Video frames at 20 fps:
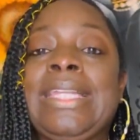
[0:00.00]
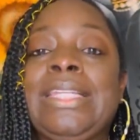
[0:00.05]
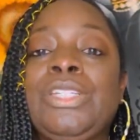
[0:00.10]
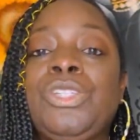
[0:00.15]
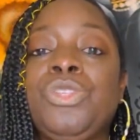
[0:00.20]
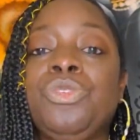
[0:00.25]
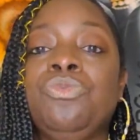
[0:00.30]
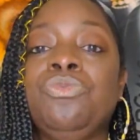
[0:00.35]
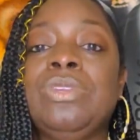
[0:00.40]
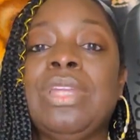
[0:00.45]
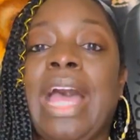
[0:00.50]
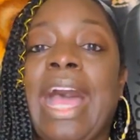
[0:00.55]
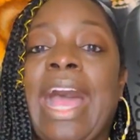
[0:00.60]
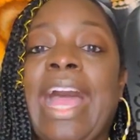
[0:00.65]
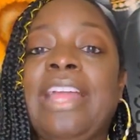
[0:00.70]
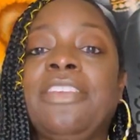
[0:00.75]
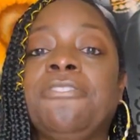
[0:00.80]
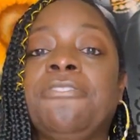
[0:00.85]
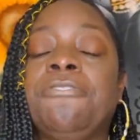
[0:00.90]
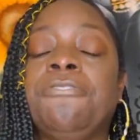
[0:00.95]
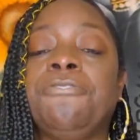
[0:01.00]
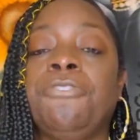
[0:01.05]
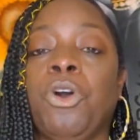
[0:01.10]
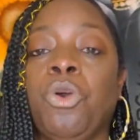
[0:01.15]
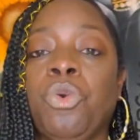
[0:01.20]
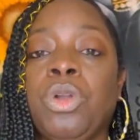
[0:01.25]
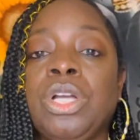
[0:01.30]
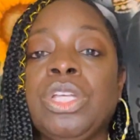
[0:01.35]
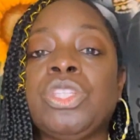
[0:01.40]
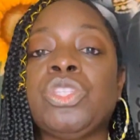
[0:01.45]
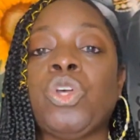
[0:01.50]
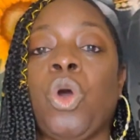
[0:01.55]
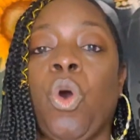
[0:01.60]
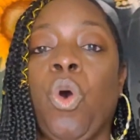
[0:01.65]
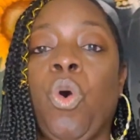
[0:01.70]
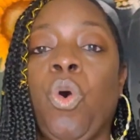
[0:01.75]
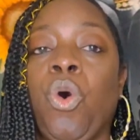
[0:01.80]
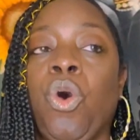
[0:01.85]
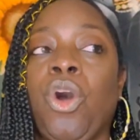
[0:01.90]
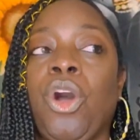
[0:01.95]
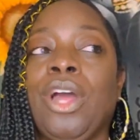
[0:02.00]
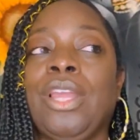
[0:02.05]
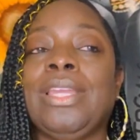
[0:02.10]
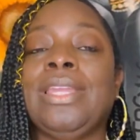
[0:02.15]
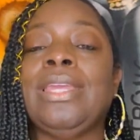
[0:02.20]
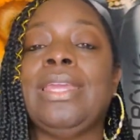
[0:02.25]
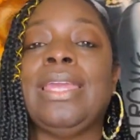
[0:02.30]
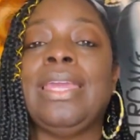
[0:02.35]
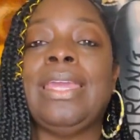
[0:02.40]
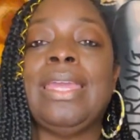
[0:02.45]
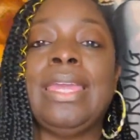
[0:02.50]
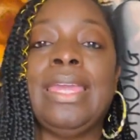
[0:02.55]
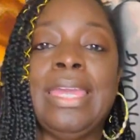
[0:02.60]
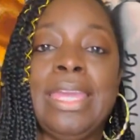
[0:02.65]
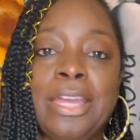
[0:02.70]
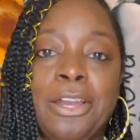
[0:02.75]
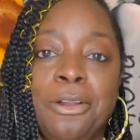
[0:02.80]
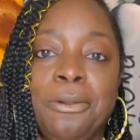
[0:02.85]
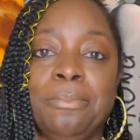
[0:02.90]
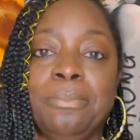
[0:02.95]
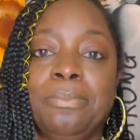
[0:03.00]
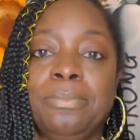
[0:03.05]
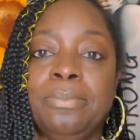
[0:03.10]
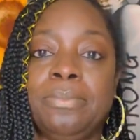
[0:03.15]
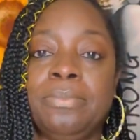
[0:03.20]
Do not focus on him.